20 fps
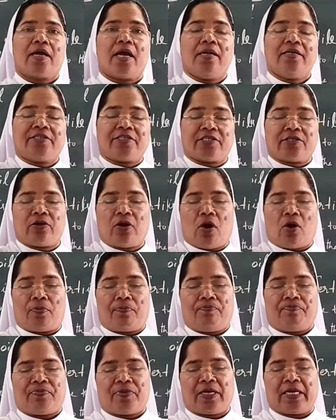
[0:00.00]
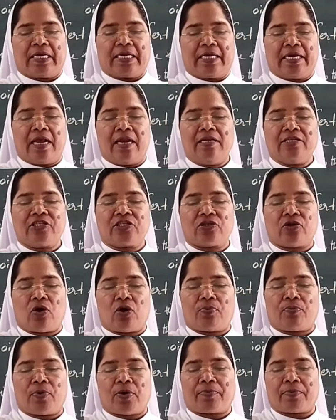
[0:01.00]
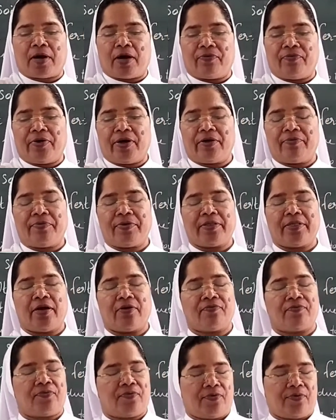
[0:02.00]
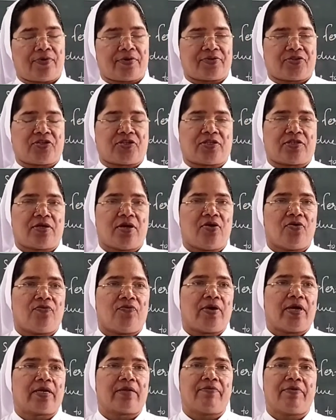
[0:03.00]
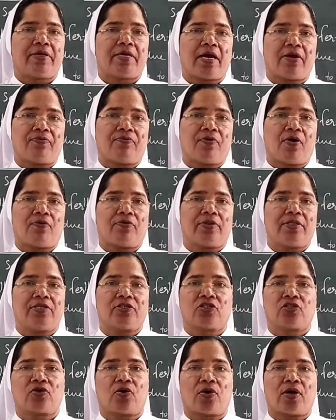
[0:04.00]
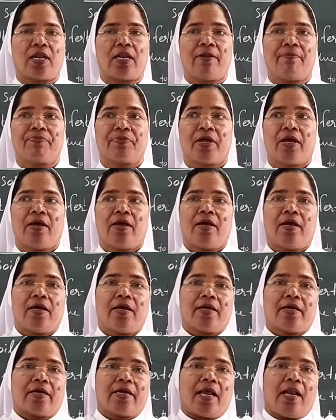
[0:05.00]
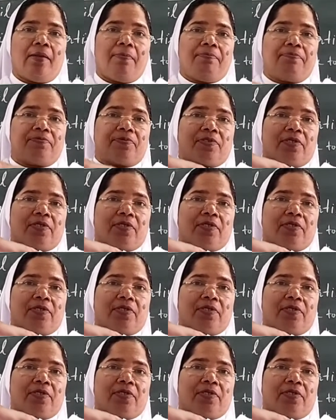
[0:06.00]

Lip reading: hill slope. Hill slope covered with the forest. Where we can find this soil? Hill